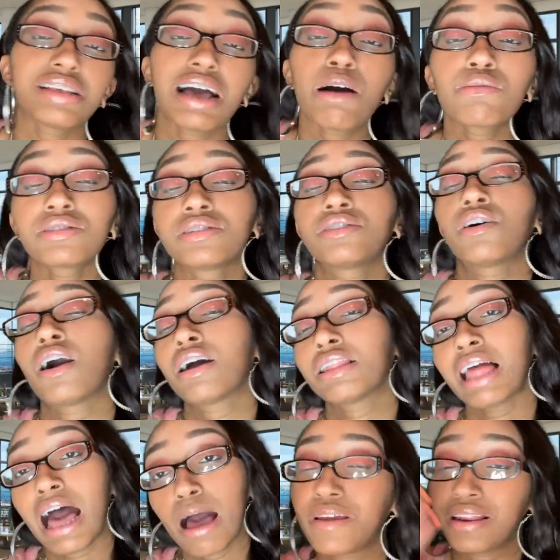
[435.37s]
I was sitting on her
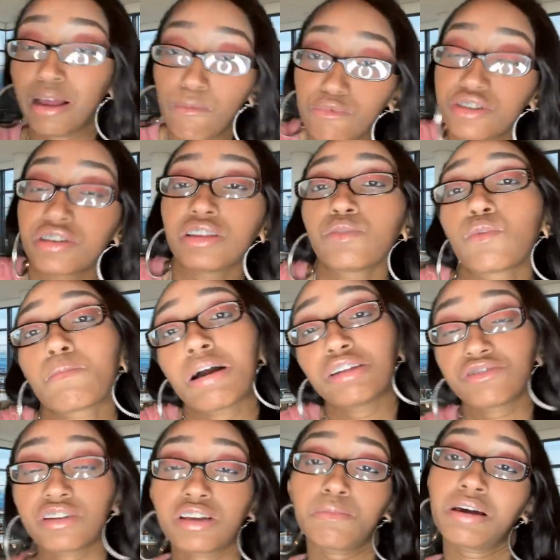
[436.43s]
lap, and I'm chilling with my
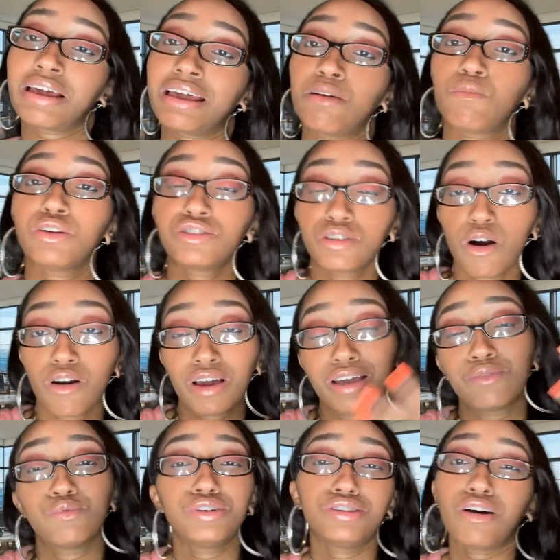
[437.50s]
drink in my hand. We
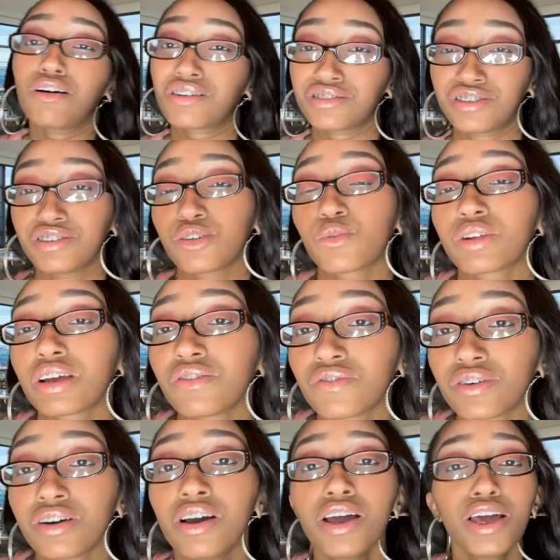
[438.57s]
talking, we talking shit or
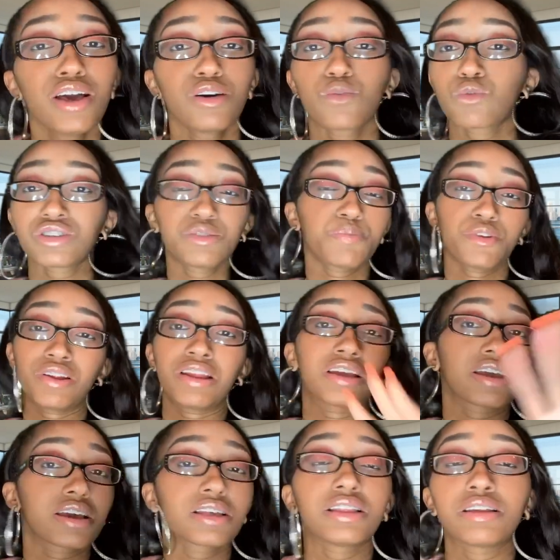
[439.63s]
whatever, whispering and
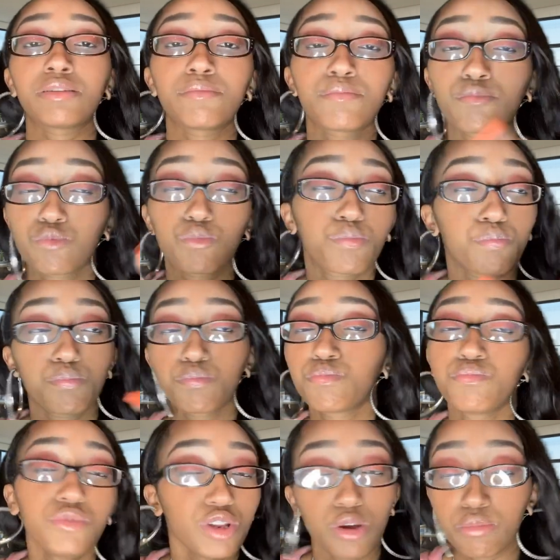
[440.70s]
giggling,
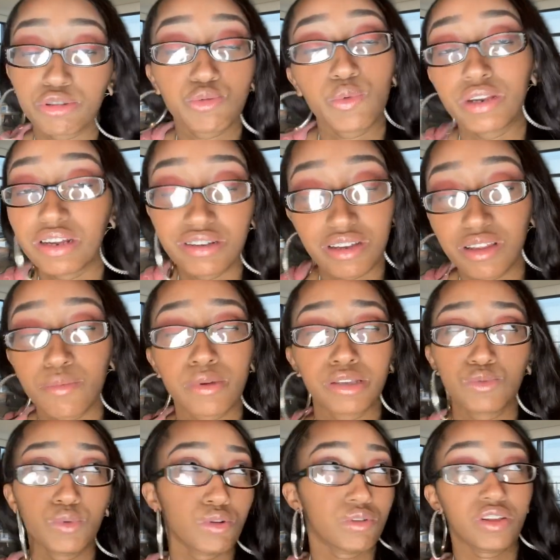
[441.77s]
you know, between each other because
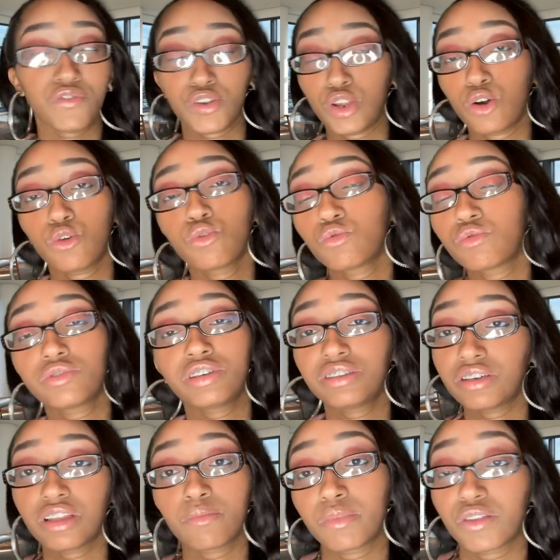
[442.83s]
we don't even know who these
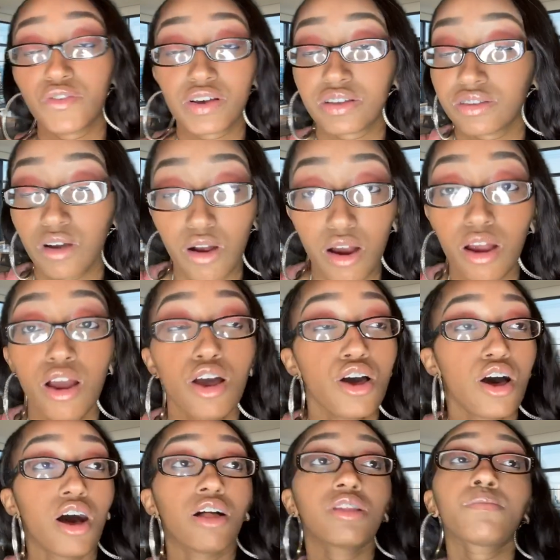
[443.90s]
other motherfuckers are.
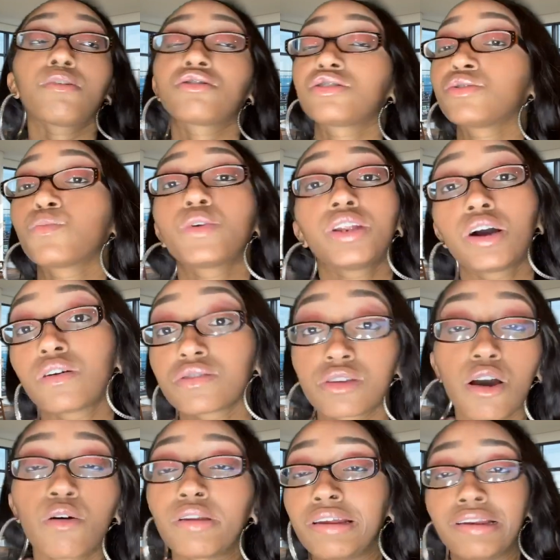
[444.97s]
Only person we know is
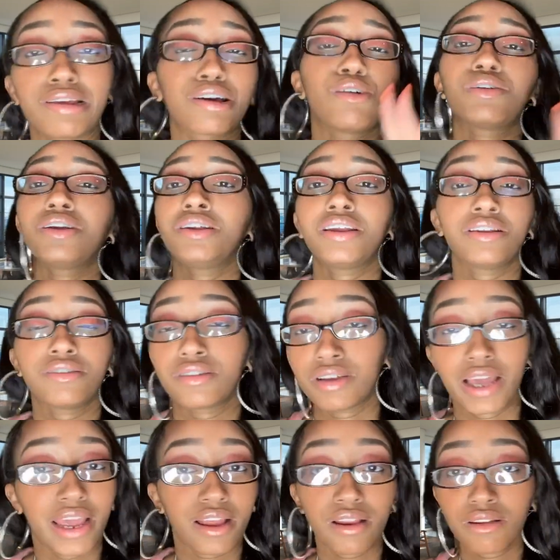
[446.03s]
Cody, and Cody ain't,
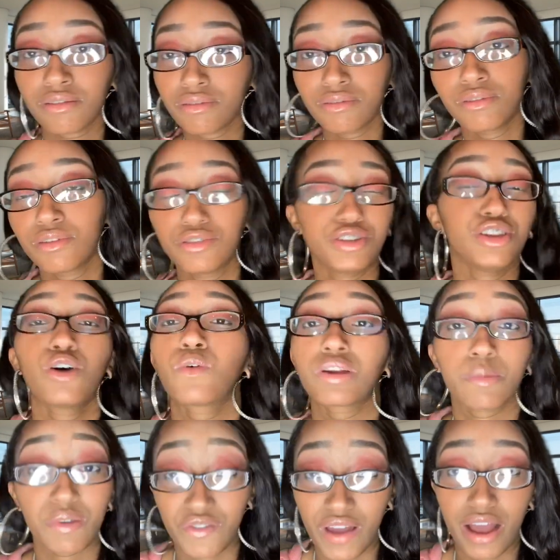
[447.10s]
ain't nowhere
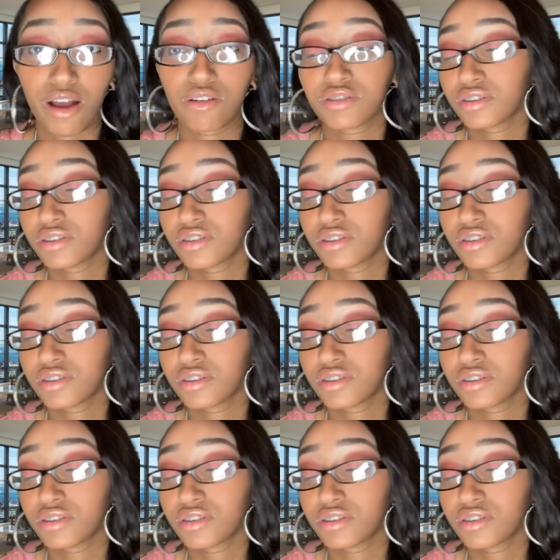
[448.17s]
to be found.